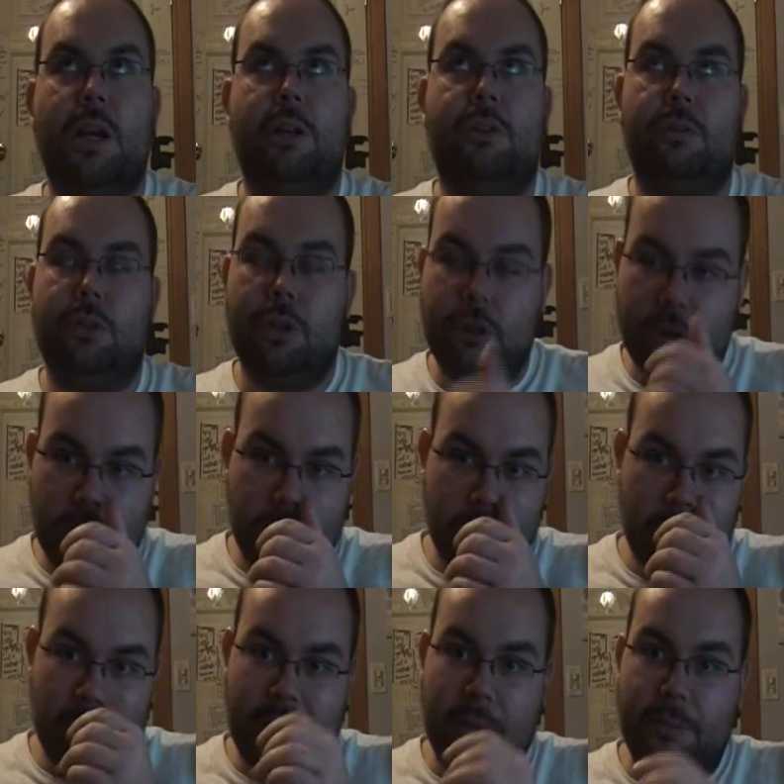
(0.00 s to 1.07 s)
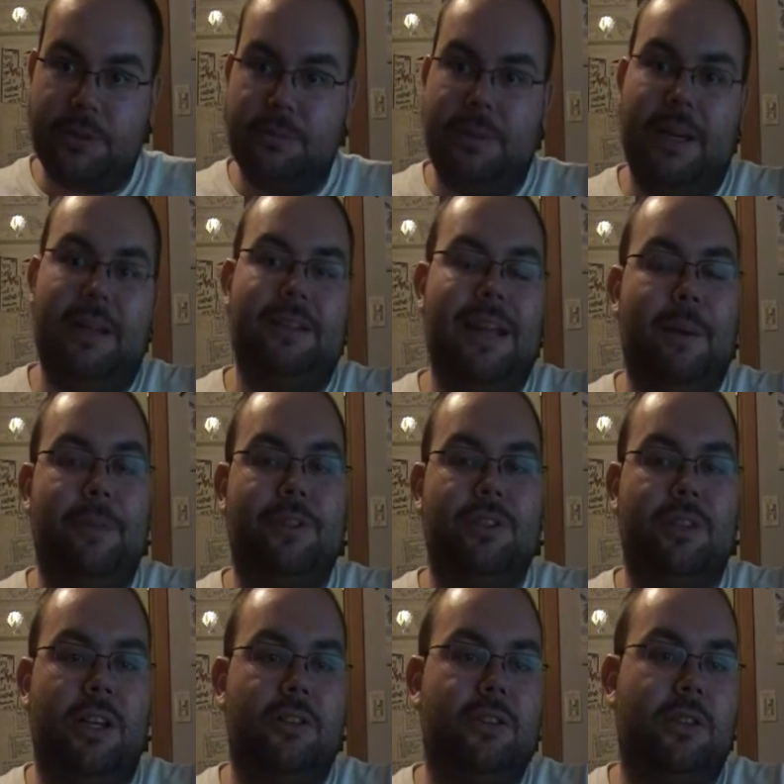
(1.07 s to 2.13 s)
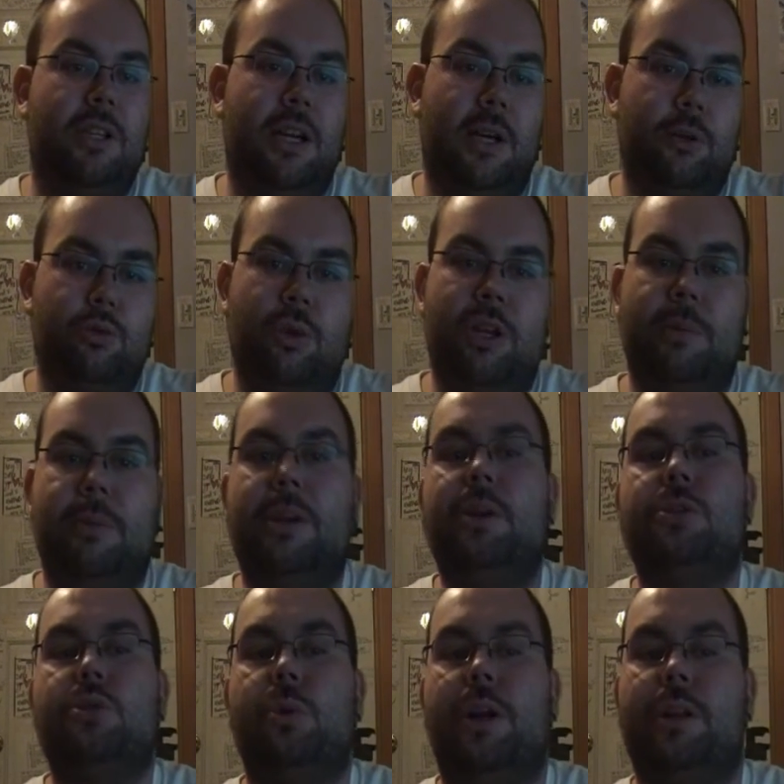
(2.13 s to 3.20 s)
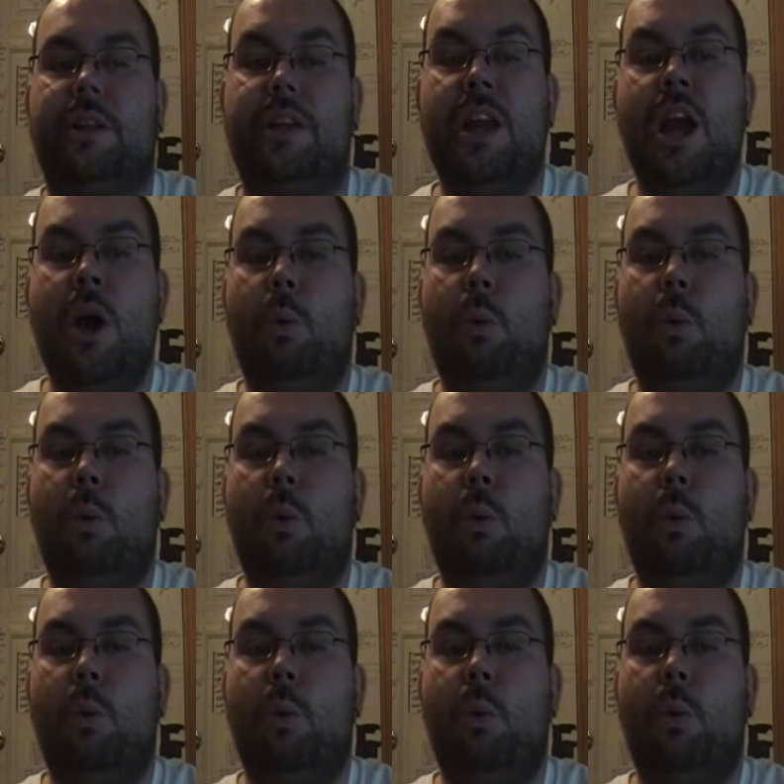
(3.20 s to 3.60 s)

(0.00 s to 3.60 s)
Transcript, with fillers: Don't know who. I wasn't paying that much attention, and I was writing my notes quickly.